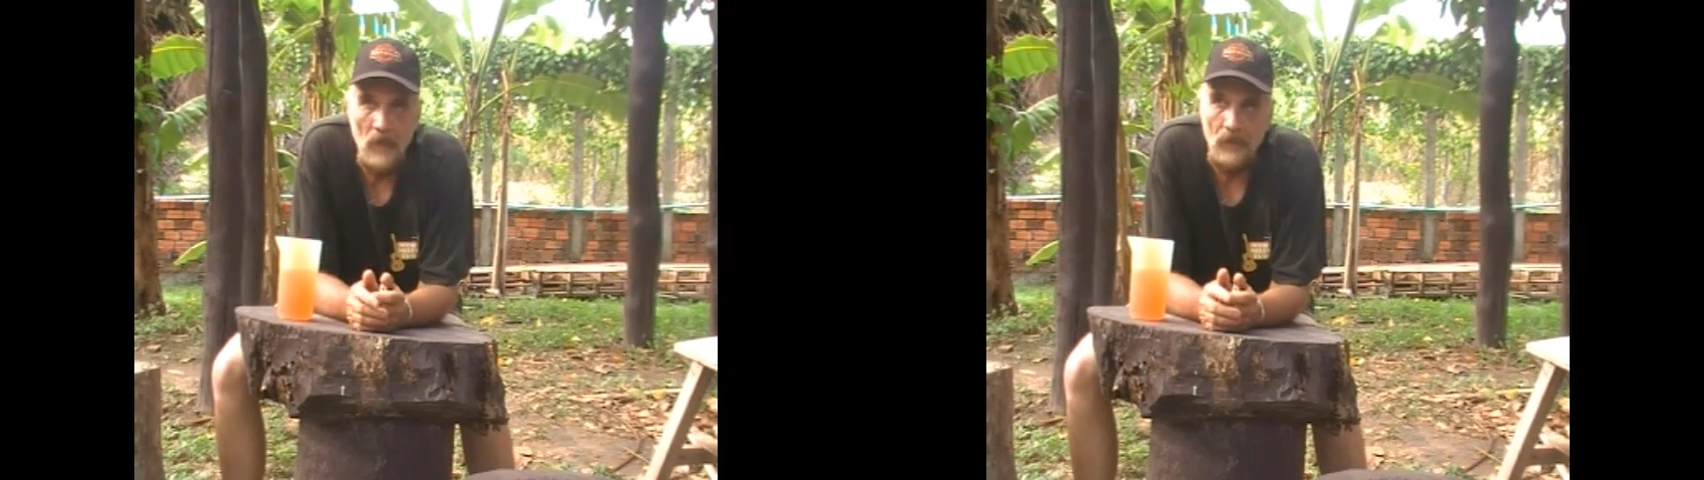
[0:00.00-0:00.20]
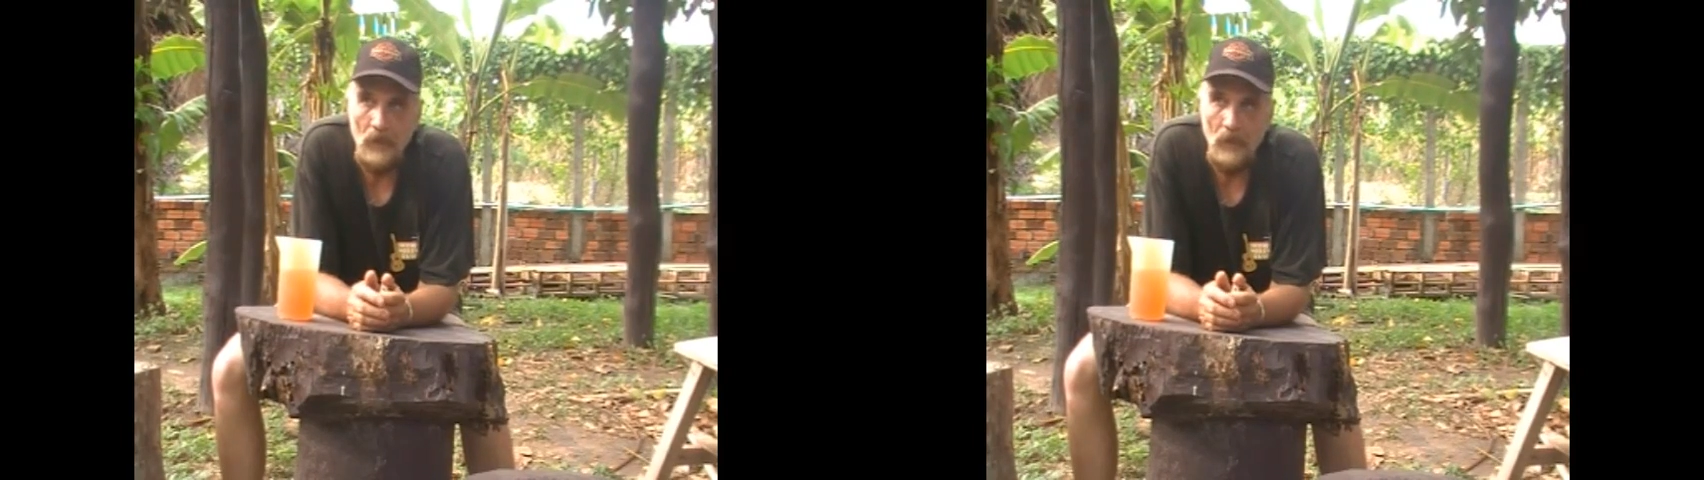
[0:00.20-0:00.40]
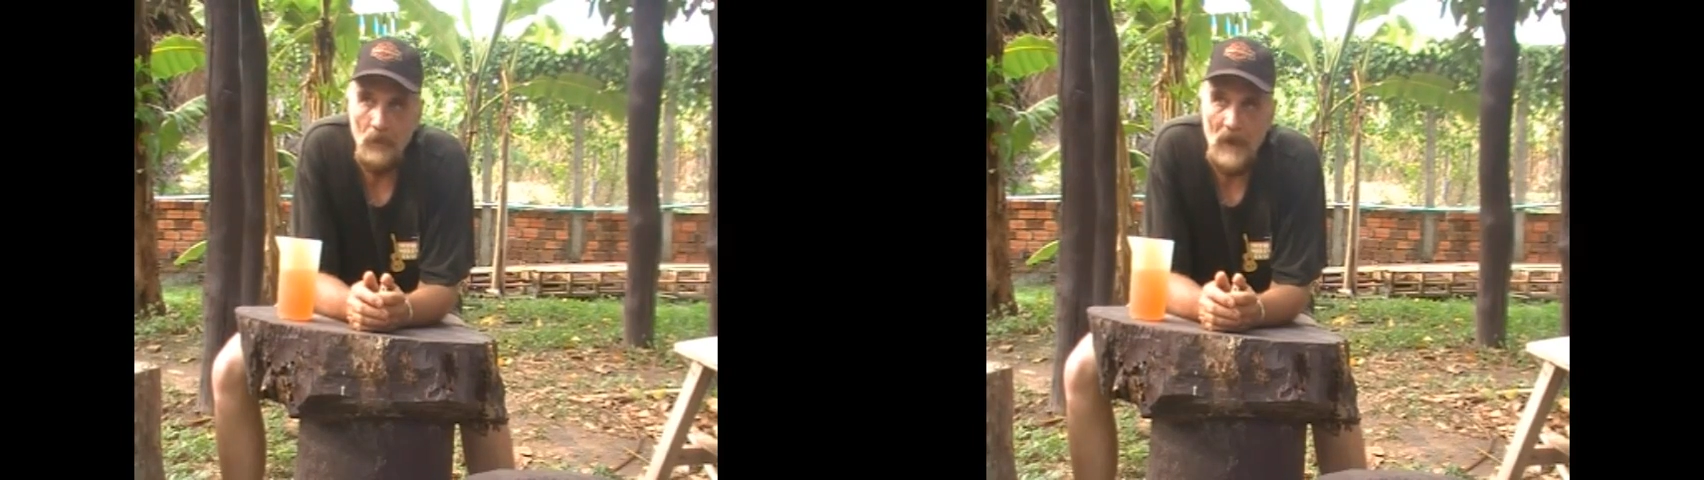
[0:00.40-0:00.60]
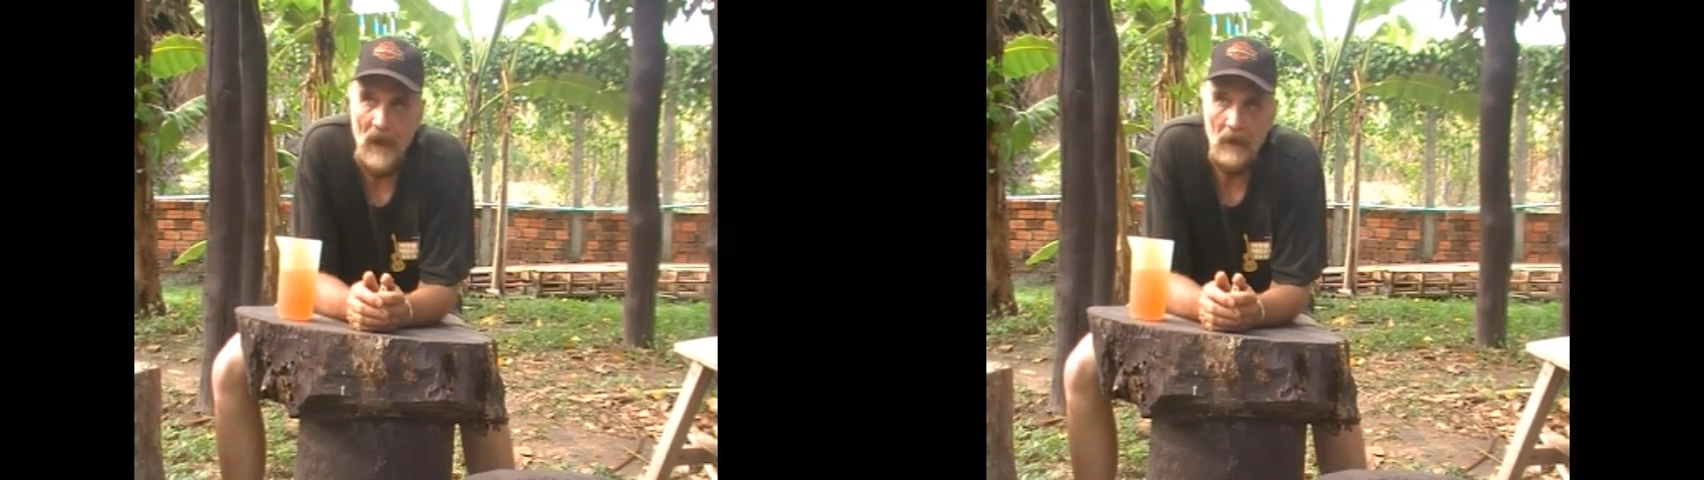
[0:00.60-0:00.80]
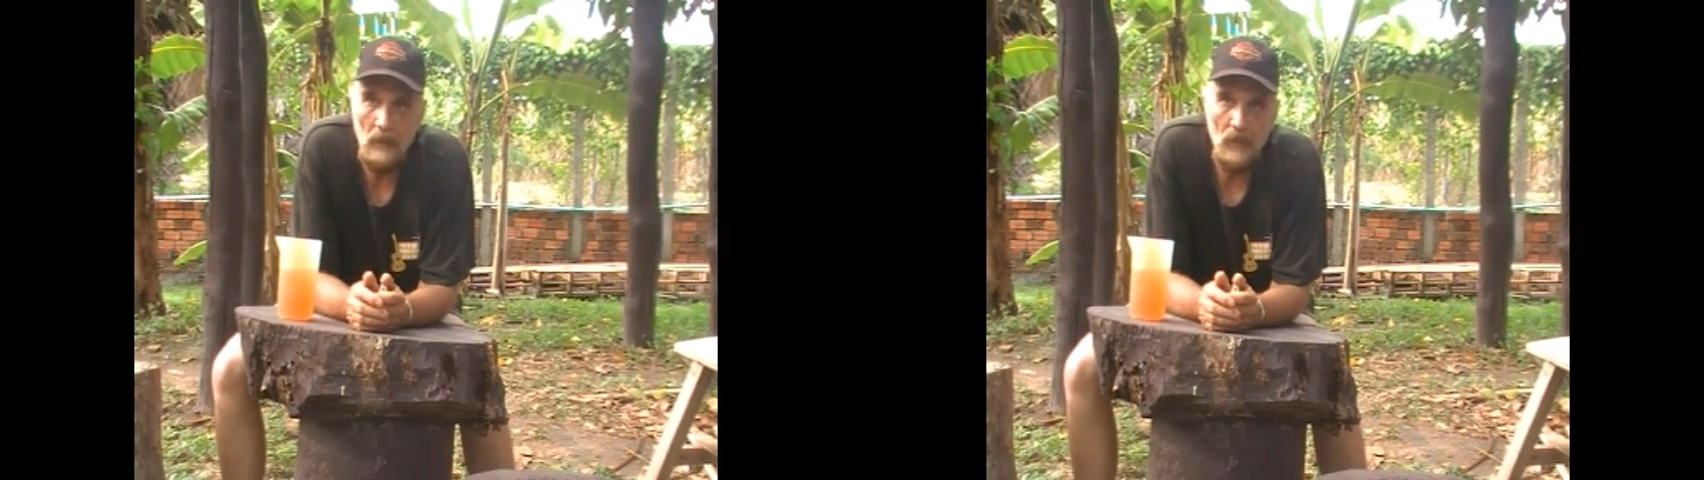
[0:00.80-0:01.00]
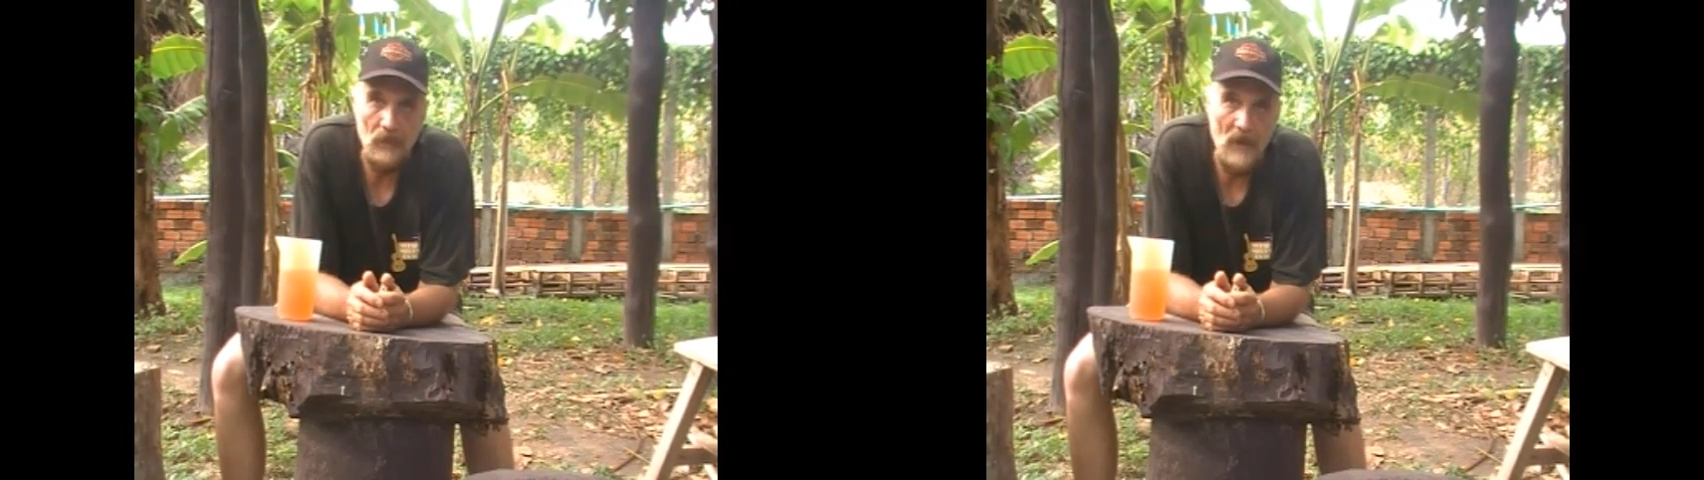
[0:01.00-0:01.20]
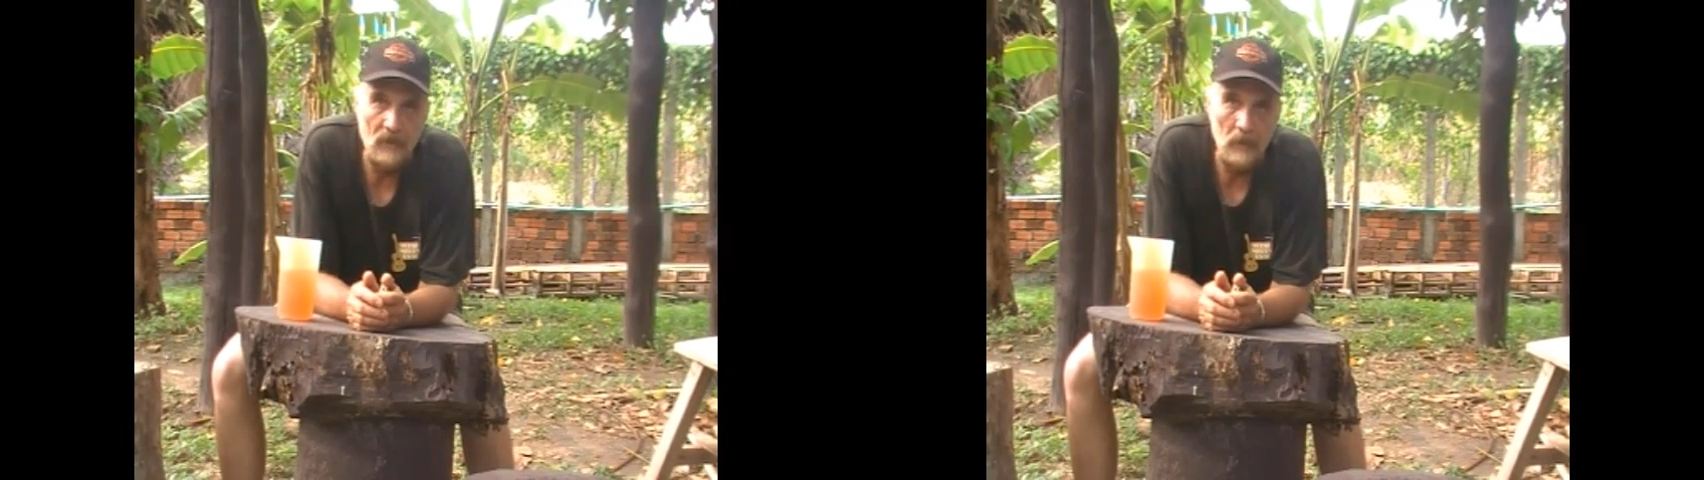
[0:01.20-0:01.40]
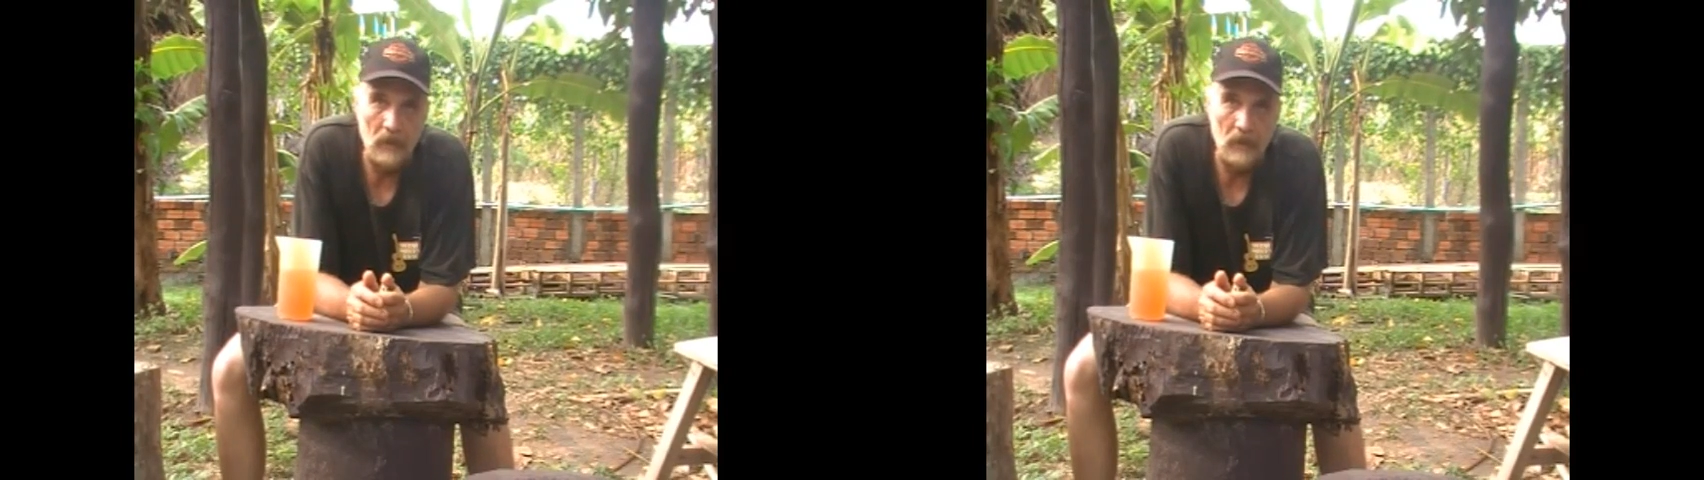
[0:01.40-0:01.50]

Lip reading: so the animals have to